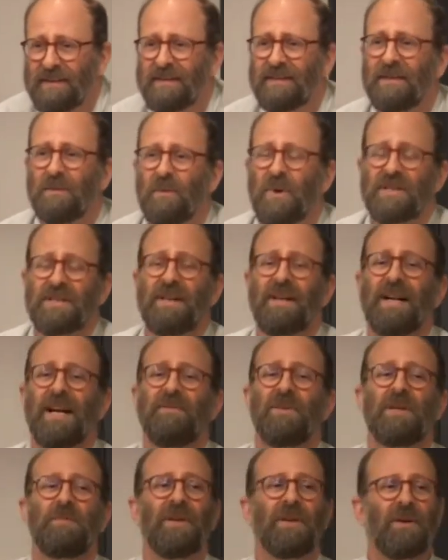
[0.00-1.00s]
It wasn't
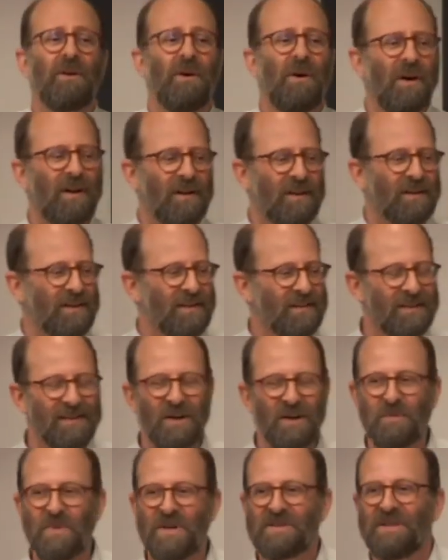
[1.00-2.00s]
inevitable at all.
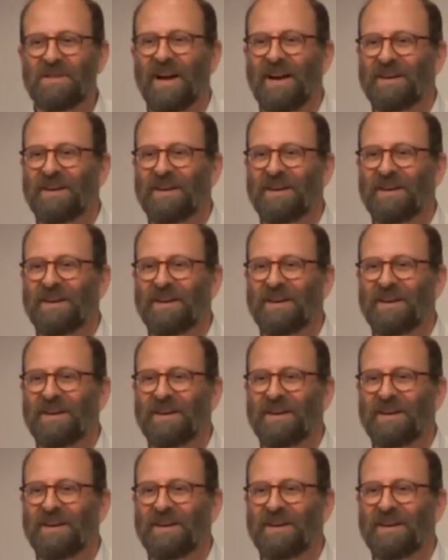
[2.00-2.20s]
Mr.